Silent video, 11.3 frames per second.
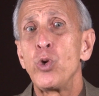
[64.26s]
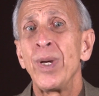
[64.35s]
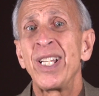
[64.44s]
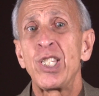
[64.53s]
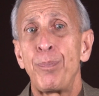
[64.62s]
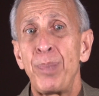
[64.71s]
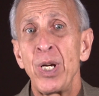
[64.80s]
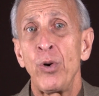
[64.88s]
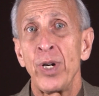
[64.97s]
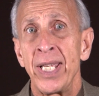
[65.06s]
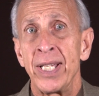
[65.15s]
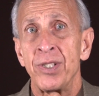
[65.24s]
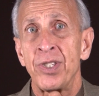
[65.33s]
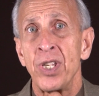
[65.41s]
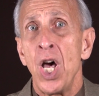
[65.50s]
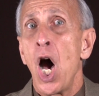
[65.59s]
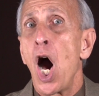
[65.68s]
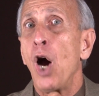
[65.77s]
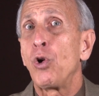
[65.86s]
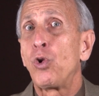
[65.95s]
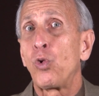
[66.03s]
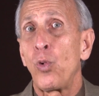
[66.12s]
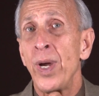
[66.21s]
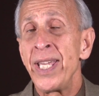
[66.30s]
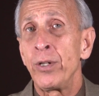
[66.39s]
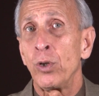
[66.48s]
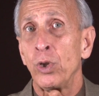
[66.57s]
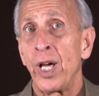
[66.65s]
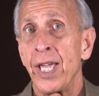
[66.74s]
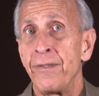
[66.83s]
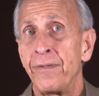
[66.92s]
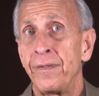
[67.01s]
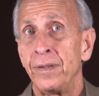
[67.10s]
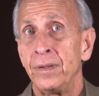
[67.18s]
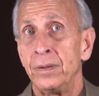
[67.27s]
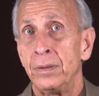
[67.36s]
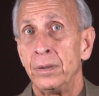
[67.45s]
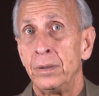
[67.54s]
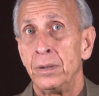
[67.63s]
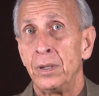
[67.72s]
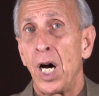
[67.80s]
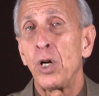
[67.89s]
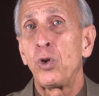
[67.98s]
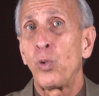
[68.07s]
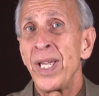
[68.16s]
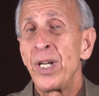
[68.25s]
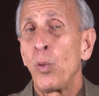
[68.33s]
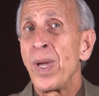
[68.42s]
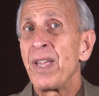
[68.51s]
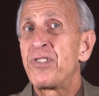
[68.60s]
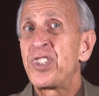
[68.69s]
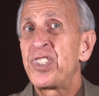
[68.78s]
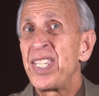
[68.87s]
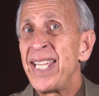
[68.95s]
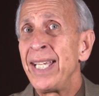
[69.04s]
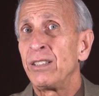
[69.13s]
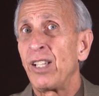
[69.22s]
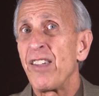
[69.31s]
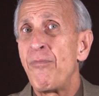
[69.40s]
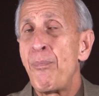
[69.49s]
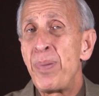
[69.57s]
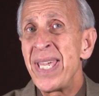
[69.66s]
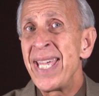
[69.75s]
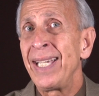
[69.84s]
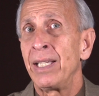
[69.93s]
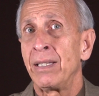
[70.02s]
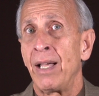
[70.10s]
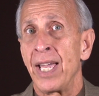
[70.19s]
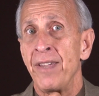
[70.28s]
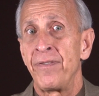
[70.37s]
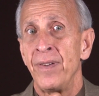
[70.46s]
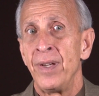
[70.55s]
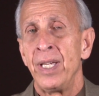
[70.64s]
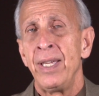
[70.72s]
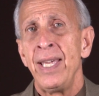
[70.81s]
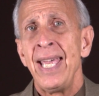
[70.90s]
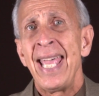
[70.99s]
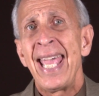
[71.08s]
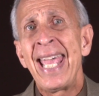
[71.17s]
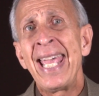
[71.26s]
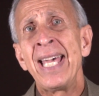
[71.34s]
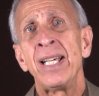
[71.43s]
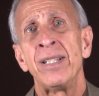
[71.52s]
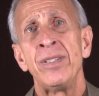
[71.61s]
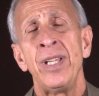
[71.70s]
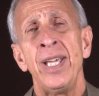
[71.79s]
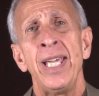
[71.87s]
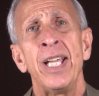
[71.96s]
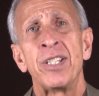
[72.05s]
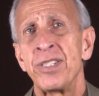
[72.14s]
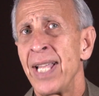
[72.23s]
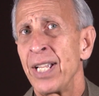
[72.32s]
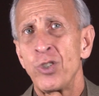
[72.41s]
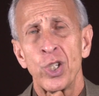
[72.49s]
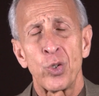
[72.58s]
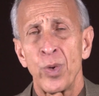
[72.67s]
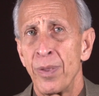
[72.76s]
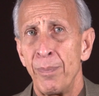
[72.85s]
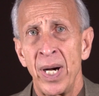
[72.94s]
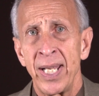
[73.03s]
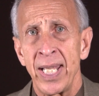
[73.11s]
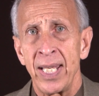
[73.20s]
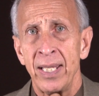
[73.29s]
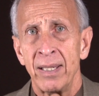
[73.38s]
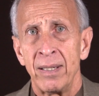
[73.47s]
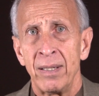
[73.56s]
to experience a greater life, a greater way of seeing life, being in life. And it's not just with money,